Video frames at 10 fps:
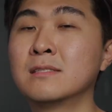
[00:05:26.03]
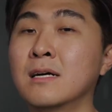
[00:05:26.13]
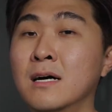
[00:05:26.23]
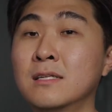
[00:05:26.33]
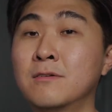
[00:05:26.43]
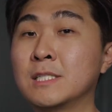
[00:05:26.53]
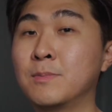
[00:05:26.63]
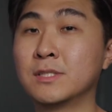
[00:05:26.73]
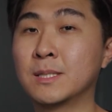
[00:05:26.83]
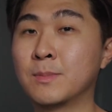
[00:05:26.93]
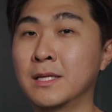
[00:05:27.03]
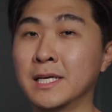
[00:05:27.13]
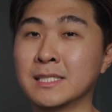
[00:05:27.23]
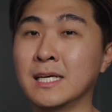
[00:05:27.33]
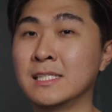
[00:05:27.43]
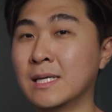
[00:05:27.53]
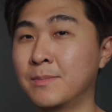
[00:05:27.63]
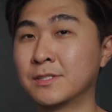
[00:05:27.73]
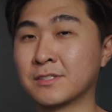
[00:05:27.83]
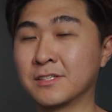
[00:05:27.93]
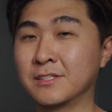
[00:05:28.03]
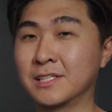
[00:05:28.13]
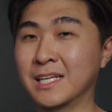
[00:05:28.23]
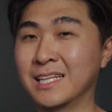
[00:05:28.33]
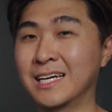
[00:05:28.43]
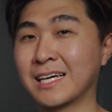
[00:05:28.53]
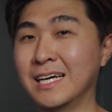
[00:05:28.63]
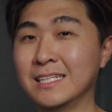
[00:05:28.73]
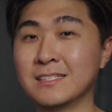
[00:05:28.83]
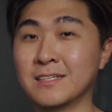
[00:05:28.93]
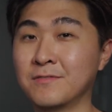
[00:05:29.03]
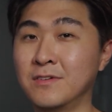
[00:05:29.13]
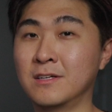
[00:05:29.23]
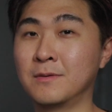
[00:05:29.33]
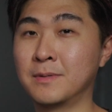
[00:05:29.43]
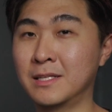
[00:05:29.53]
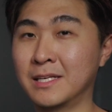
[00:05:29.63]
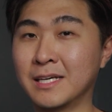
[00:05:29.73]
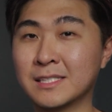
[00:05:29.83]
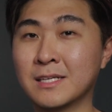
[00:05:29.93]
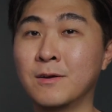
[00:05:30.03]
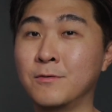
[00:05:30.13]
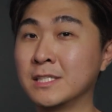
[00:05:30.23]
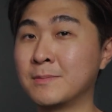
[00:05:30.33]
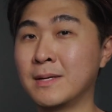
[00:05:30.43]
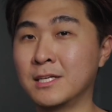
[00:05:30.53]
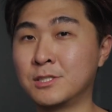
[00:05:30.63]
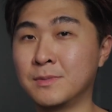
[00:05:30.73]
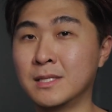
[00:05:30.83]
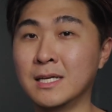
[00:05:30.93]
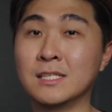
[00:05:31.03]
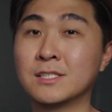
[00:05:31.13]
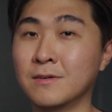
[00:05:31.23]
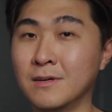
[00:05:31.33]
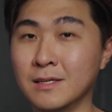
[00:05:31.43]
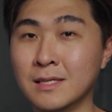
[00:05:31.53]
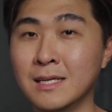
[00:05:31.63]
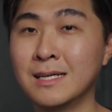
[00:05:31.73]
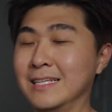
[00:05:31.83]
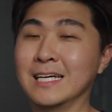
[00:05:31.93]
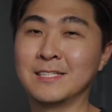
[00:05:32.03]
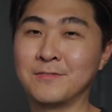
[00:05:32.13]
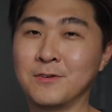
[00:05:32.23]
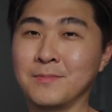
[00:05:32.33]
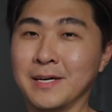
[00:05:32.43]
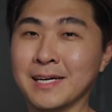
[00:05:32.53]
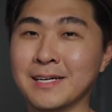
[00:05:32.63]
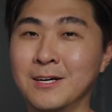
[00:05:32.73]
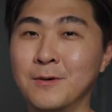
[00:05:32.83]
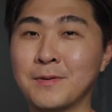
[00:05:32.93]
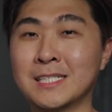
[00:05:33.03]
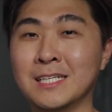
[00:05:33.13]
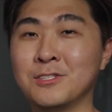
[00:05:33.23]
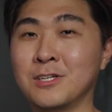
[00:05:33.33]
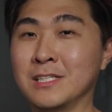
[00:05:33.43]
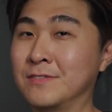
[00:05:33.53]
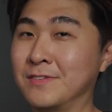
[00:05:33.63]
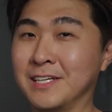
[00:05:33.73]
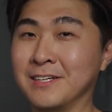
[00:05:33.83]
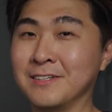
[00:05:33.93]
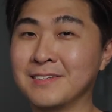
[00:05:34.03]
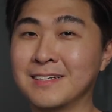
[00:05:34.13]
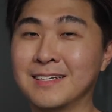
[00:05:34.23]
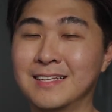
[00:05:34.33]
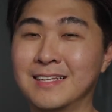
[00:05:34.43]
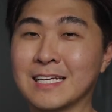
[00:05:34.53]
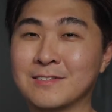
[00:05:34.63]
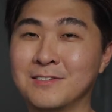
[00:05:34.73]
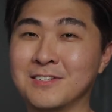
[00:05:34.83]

There are other responsibilities in cybersecurity like handling vulnerabilities, risk management, and so on. That's it from me. Hope you guys enjoyed this video. Thanks for